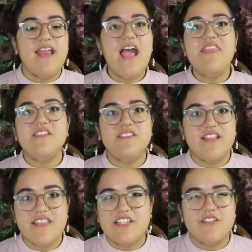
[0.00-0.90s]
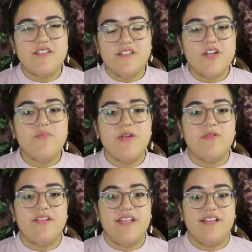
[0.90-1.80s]
And I just think that's just a little bit
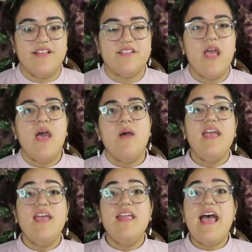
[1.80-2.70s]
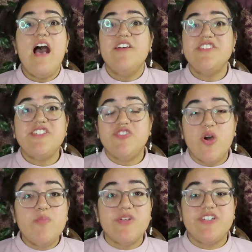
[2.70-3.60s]
ridiculous. And I also just
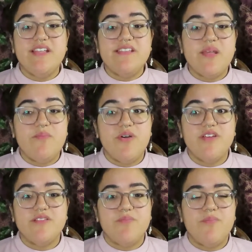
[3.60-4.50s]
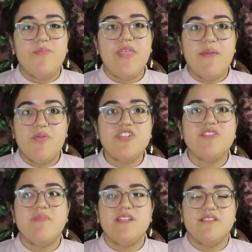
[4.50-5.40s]
don't appreciate that they push
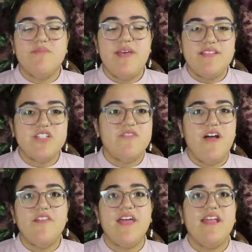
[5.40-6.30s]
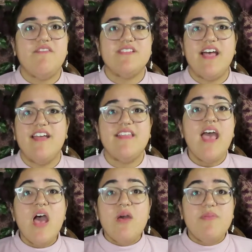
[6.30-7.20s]
the message of health at every size,
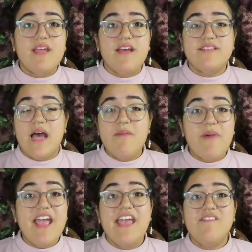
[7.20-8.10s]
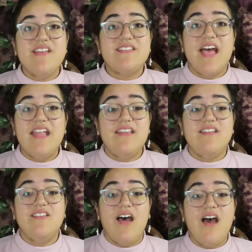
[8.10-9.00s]
because my heaviest, I
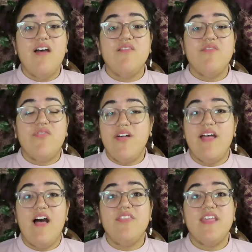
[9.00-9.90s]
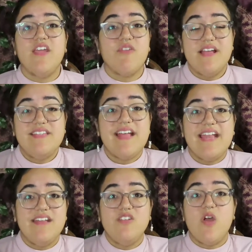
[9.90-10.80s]
did not feel healthy. Granted, I
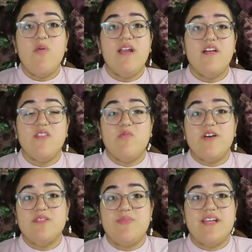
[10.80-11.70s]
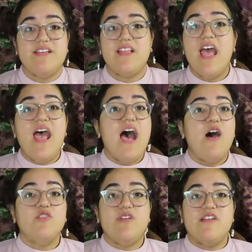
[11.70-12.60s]
didn't know what healthy was because
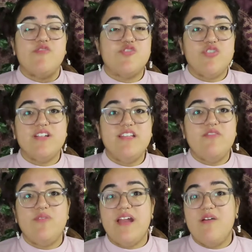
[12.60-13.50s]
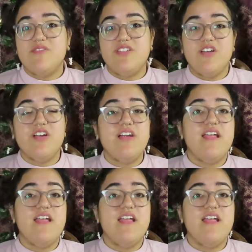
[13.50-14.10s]
I was very restrictive when I was younger.